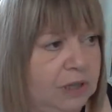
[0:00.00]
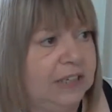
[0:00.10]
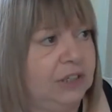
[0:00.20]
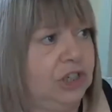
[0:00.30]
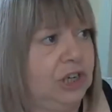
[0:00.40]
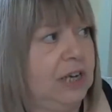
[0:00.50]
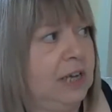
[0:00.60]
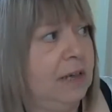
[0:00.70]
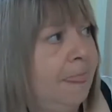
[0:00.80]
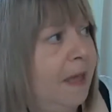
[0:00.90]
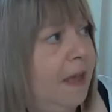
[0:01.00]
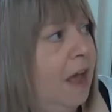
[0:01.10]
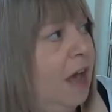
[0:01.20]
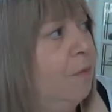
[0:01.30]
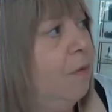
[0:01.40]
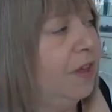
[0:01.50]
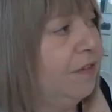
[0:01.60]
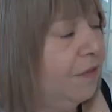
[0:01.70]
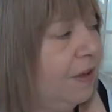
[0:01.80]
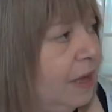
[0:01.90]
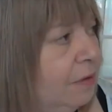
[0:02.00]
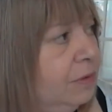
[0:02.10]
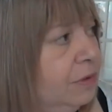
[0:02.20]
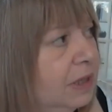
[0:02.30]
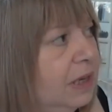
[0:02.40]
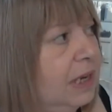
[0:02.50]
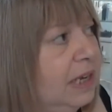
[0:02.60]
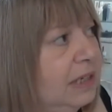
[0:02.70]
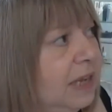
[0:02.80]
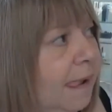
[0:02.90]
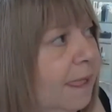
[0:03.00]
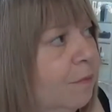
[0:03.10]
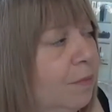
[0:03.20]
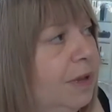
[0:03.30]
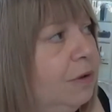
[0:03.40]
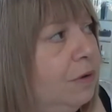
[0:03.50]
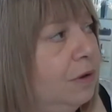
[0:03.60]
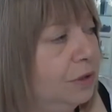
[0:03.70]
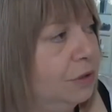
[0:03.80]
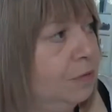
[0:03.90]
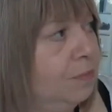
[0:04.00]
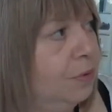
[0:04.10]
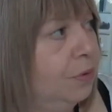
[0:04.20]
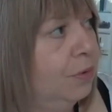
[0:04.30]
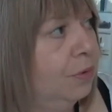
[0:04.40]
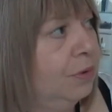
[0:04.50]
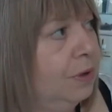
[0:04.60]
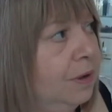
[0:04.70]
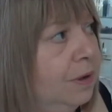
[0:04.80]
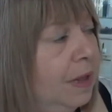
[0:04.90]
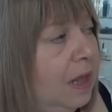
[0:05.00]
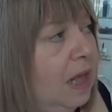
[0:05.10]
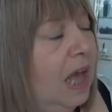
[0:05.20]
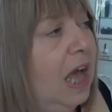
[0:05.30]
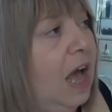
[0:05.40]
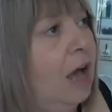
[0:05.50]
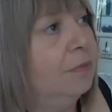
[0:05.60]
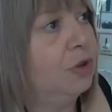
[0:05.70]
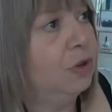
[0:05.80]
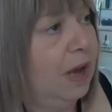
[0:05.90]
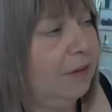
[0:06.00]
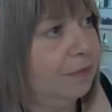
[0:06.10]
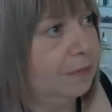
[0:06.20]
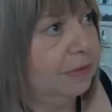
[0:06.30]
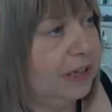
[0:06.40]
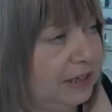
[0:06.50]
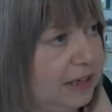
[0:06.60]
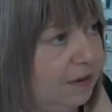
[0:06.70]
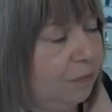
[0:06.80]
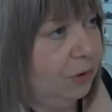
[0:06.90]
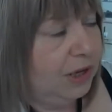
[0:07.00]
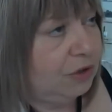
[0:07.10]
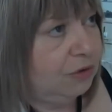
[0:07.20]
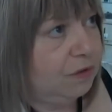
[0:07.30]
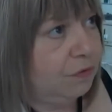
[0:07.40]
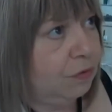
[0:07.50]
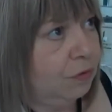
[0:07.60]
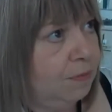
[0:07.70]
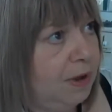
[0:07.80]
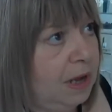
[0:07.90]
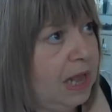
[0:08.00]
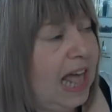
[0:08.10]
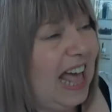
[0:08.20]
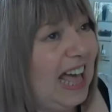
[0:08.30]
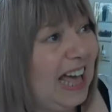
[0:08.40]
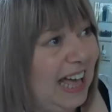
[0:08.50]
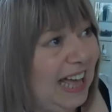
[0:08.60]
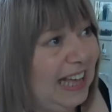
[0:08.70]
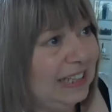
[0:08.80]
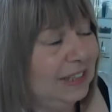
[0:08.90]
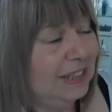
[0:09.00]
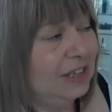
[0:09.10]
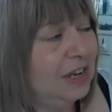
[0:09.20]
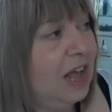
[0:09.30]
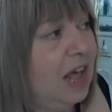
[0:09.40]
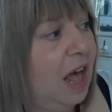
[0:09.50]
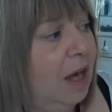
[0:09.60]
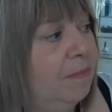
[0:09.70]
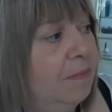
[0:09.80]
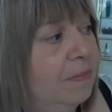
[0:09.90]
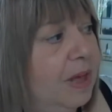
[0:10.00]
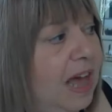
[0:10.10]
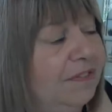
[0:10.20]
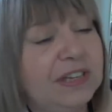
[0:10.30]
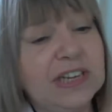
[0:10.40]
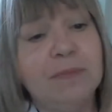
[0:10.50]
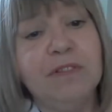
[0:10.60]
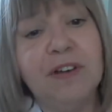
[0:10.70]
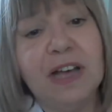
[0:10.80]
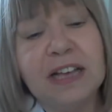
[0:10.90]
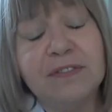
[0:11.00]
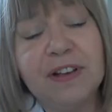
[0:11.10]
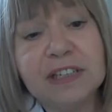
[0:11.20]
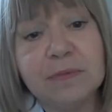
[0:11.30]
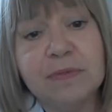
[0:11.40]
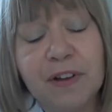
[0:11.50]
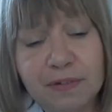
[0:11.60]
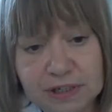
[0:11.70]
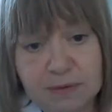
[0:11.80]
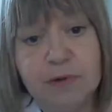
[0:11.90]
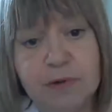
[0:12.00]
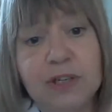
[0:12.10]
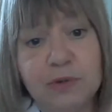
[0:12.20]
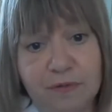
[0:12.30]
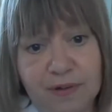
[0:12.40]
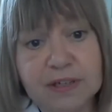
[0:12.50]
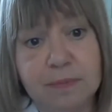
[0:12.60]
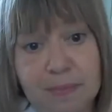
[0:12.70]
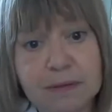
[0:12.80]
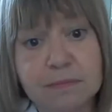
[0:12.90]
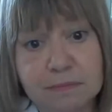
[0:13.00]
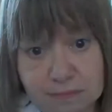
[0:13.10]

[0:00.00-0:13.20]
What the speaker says: last year, and what they found is that women who consume porn tend to have more histories of trauma and have the same effect. It affects them in very similar ways to it affects the men.